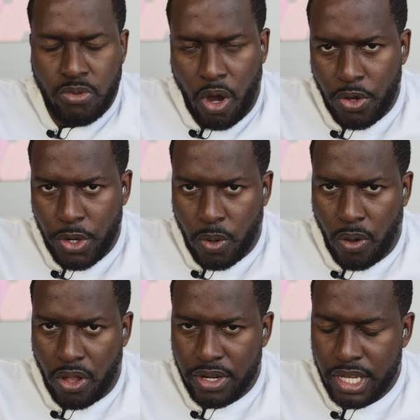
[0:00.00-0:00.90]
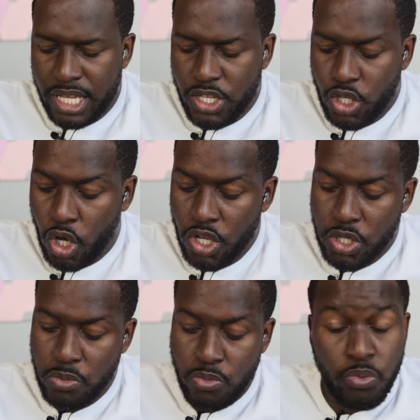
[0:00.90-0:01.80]
audio quality. It's got
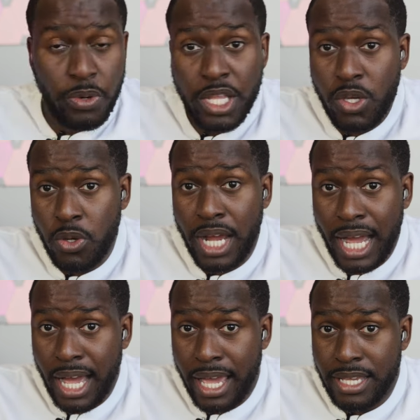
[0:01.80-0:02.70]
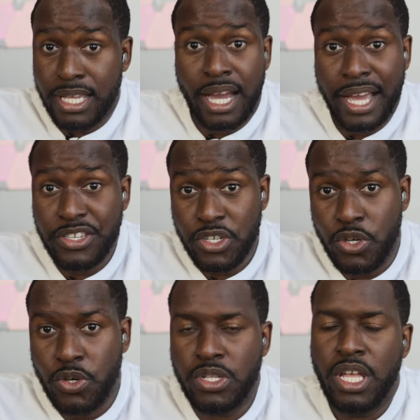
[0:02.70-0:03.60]
some really good highs. The highs are
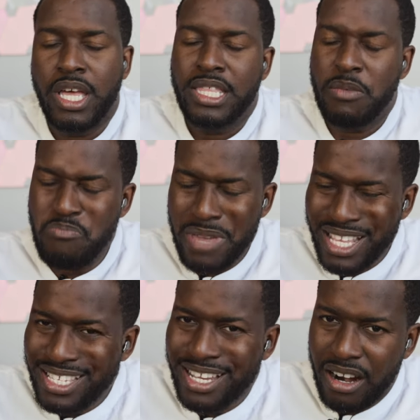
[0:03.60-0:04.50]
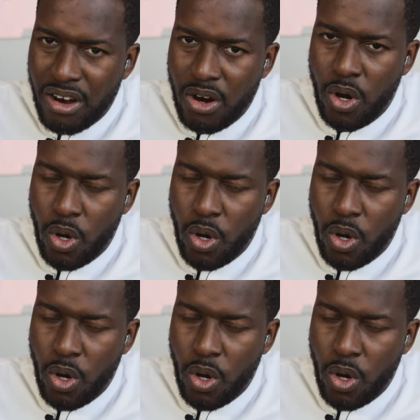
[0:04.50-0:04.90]
good, the mids are